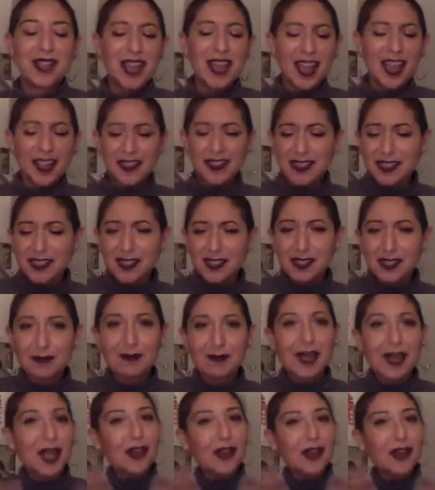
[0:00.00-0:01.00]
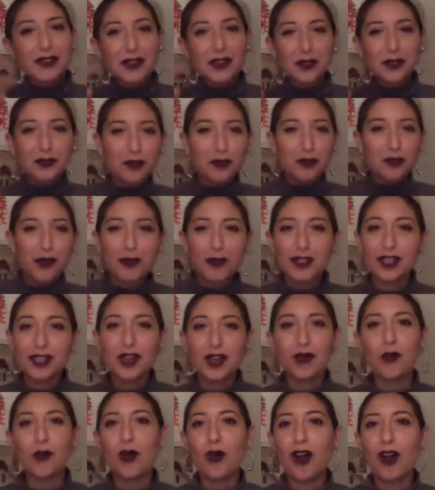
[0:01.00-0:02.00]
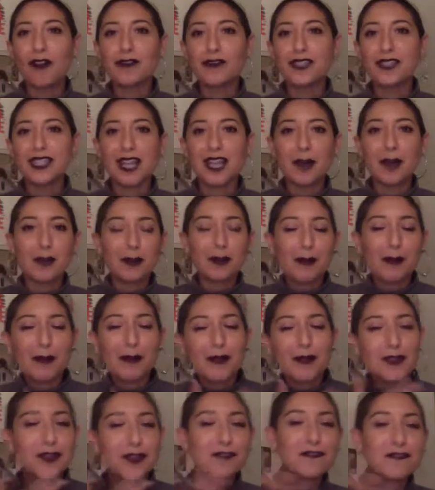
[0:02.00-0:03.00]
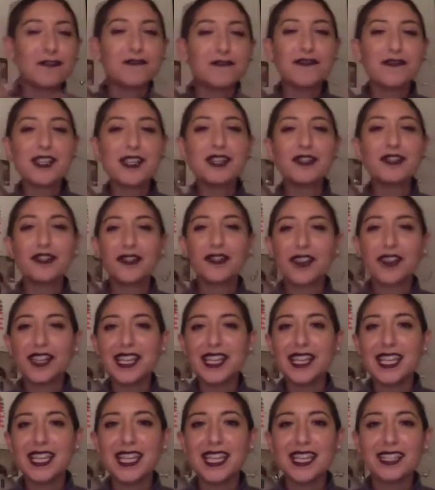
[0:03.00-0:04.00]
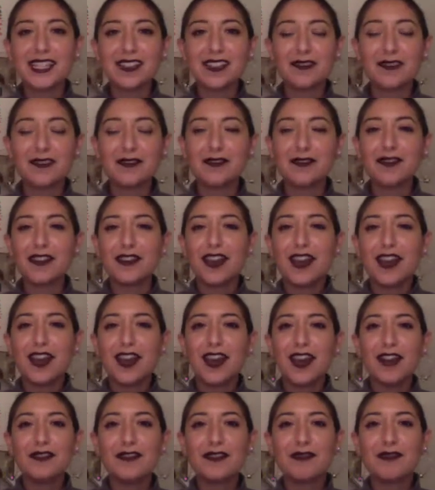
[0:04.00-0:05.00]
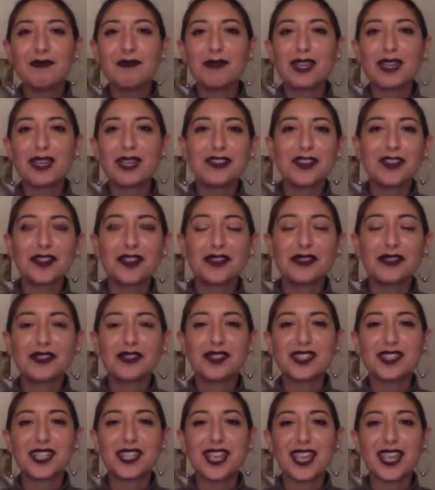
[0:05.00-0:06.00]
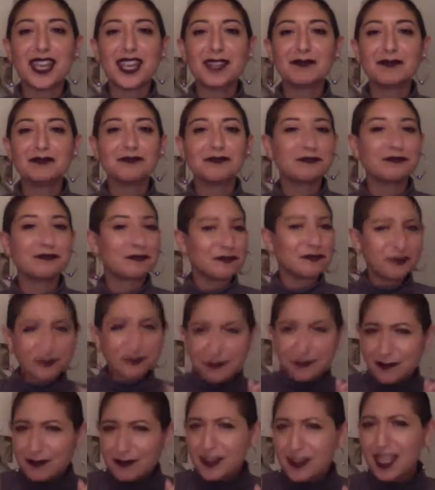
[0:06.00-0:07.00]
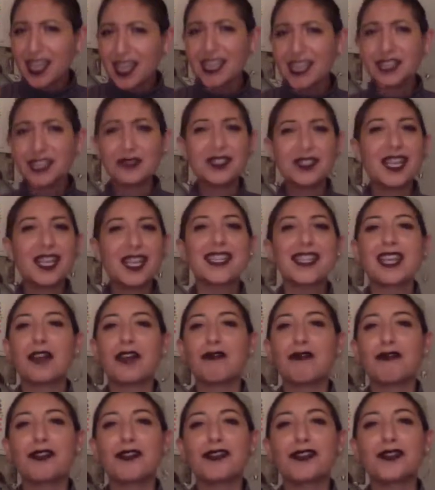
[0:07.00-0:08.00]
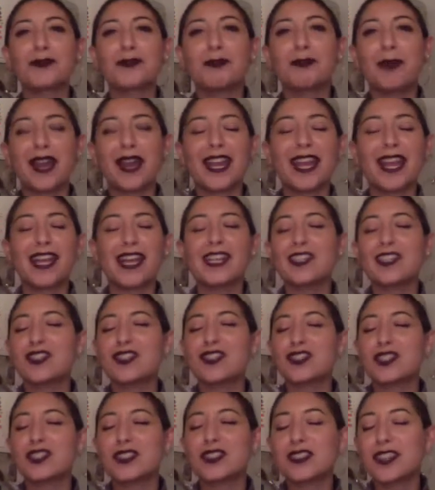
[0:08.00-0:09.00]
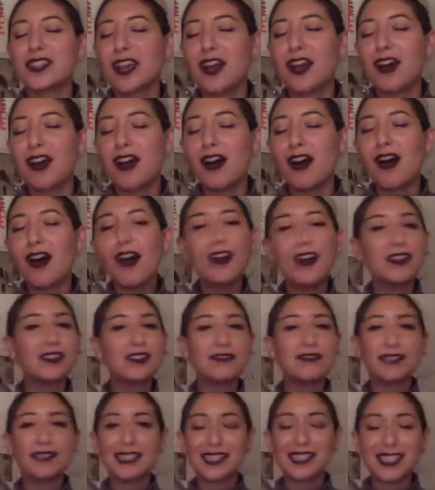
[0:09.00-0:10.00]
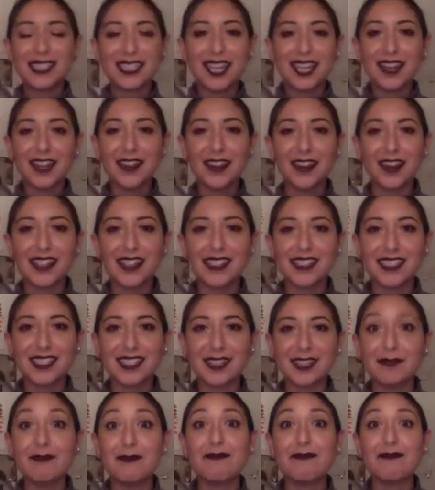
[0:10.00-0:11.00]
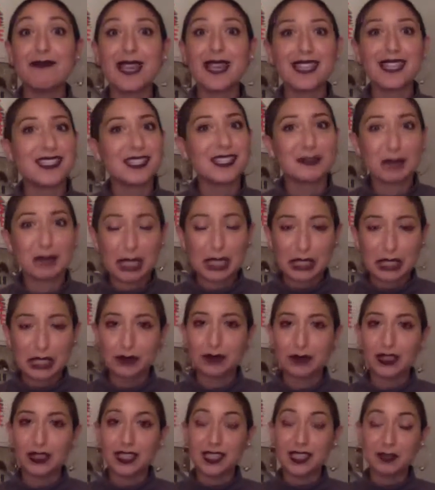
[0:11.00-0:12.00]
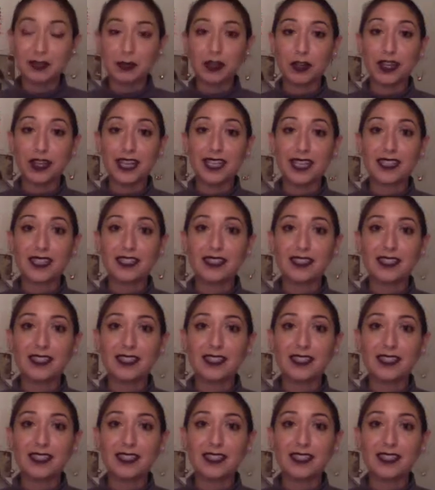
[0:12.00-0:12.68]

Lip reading: and the smells and aromas are wafting up, and maybe you can feel the heat of the meal on your skin, and you take that first bite and it's just all of it together is an amazing, pleasurable experience.